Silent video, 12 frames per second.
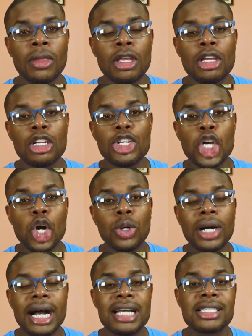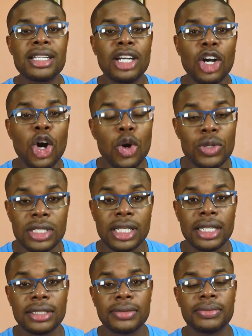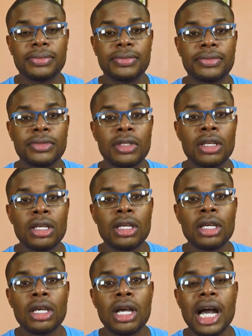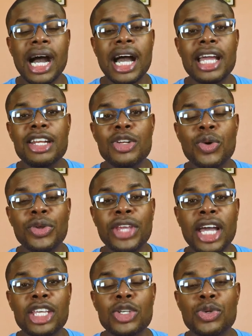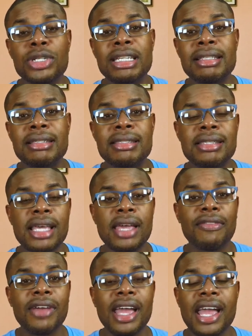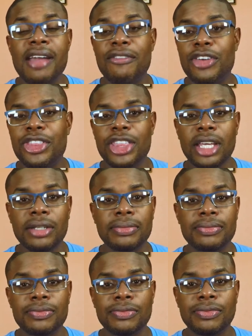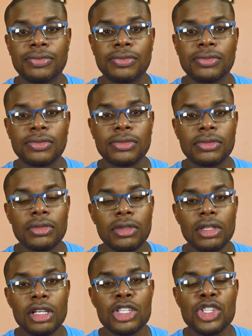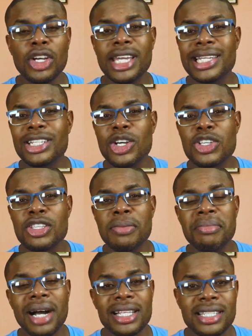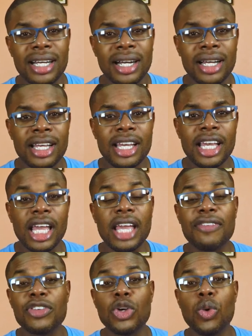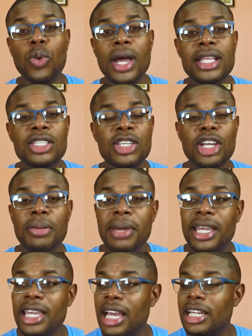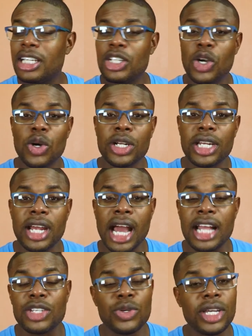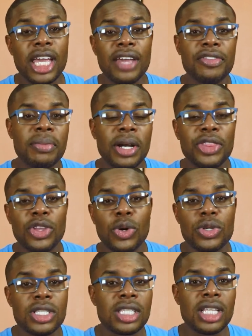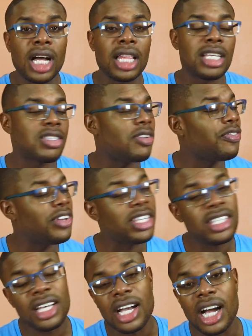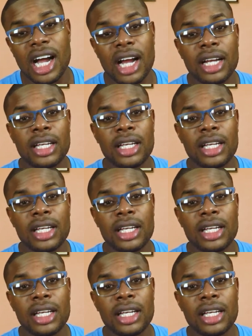Now, as an accountant, I know that you need to save everything. So it doesn't matter if you went to your mechanic down there and you gave him $1,000 to fix the car.